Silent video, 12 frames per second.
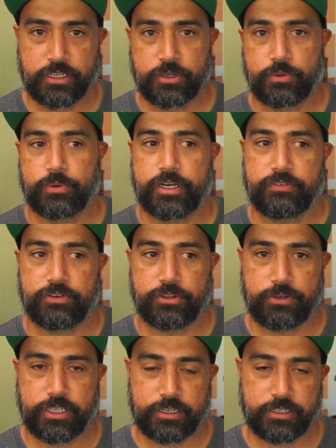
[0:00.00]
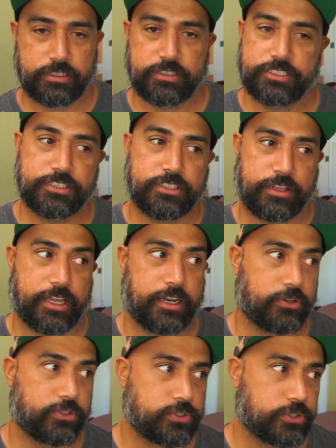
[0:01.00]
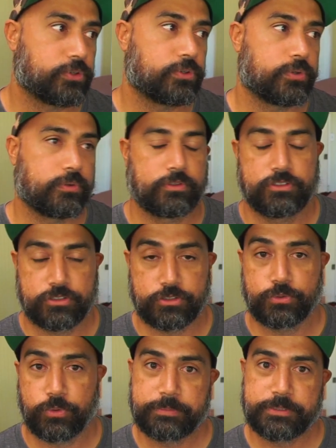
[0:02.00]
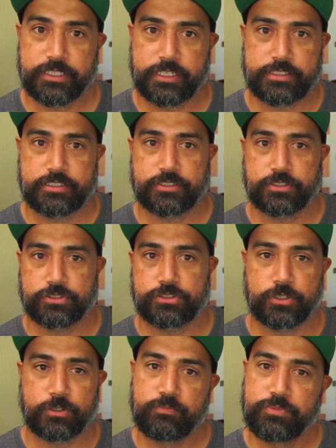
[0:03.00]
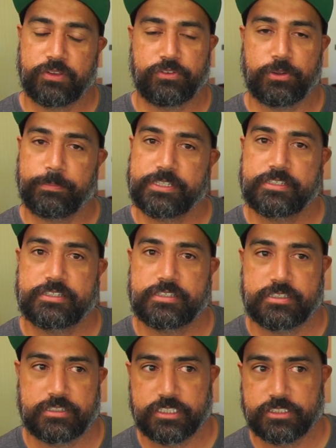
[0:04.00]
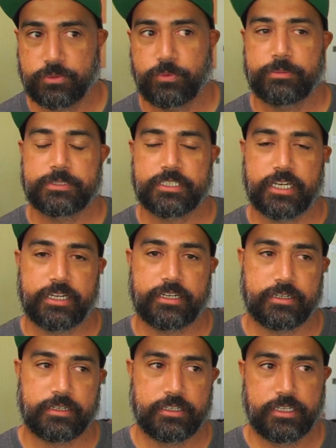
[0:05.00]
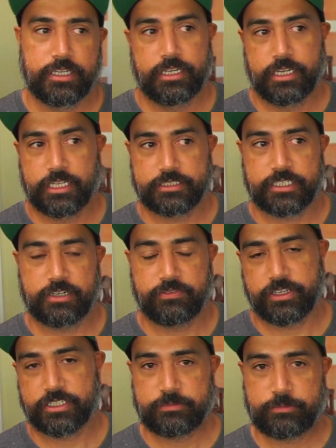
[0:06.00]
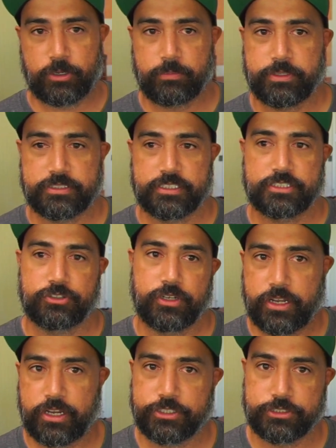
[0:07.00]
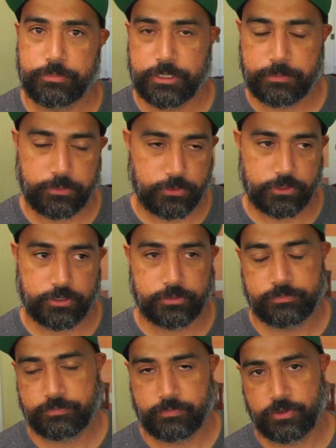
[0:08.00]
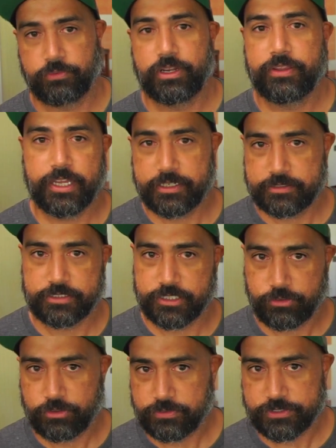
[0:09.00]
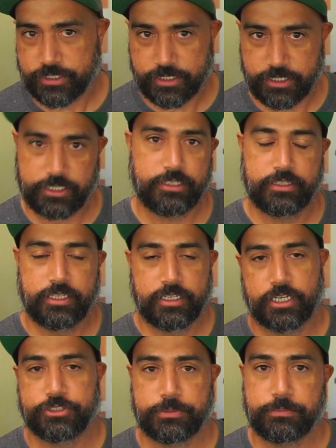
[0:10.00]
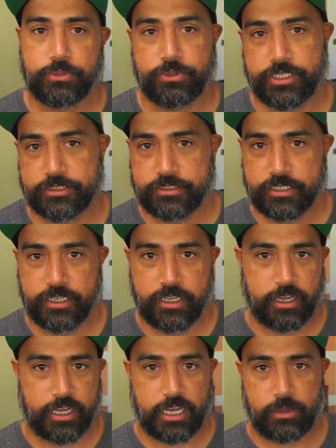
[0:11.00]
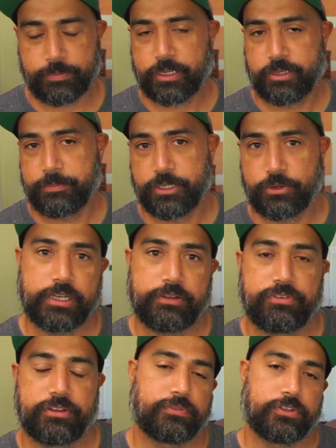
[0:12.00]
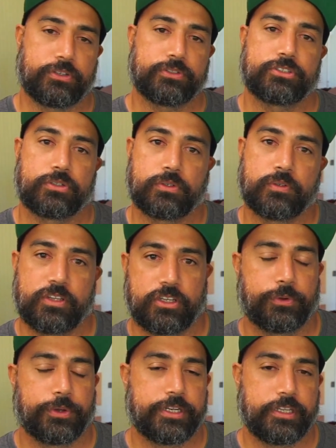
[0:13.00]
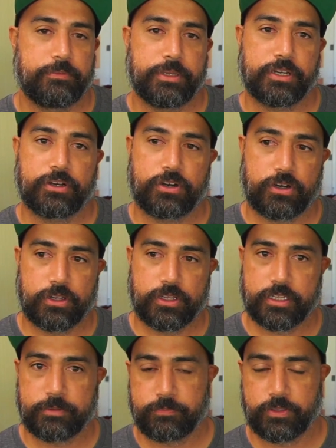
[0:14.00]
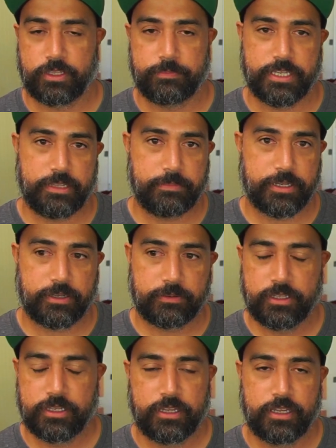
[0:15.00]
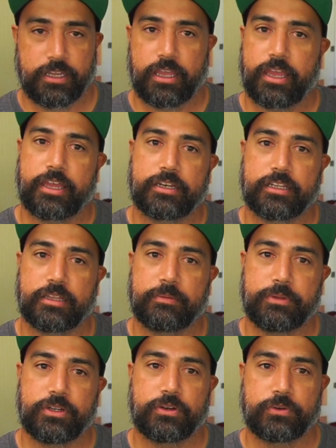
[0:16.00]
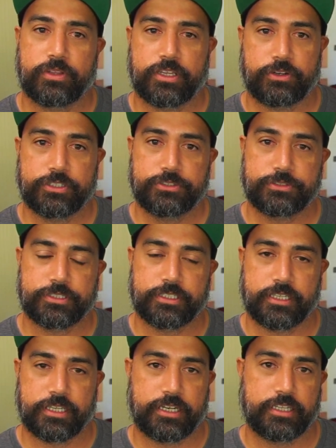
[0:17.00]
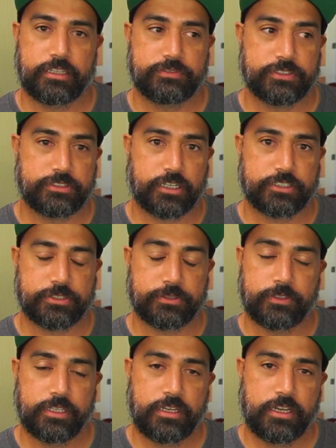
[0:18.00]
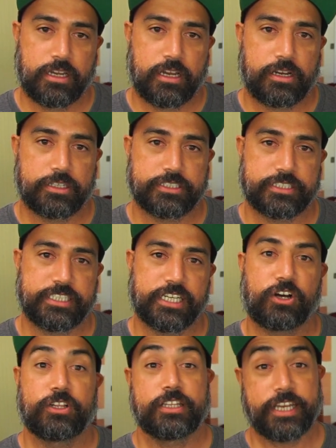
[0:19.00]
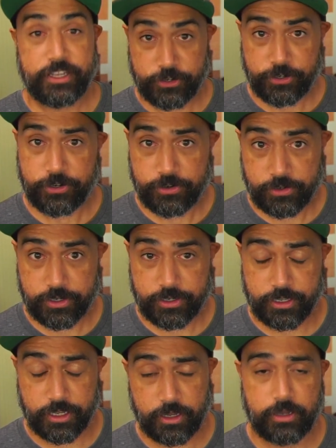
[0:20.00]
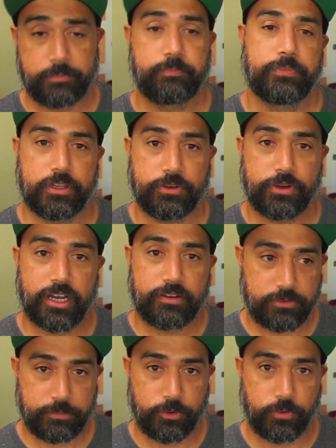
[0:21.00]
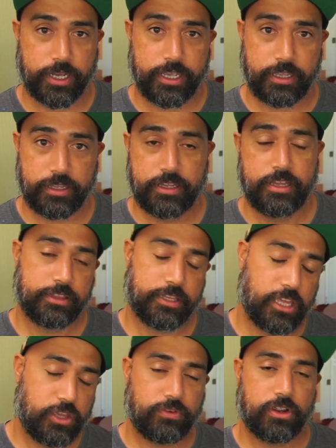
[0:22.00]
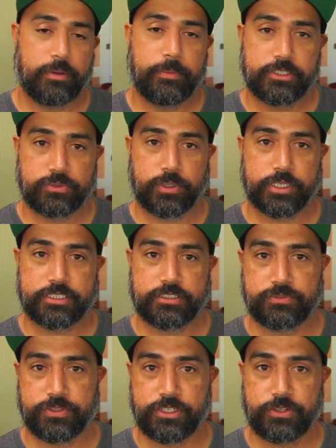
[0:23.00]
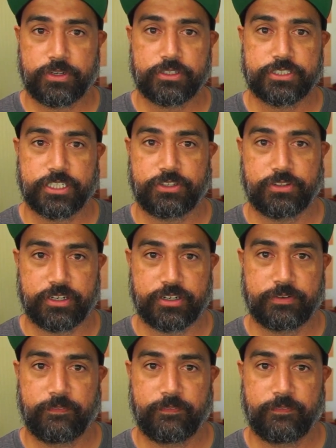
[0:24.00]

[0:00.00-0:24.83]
whatever you need. In addition to that, I also do websites still. So if your business needs a website and it's kind of like a small business, around 100 people or around that general vicinity, 100 employees, I'll probably be a great fit for you. So go ahead and give me a call, give me an email, and let me know that you're interested, and I'd love to talk to you. I'll see y'all later. Aloha from Hawaii. Thank you very much for watching this video, and I'll check you later.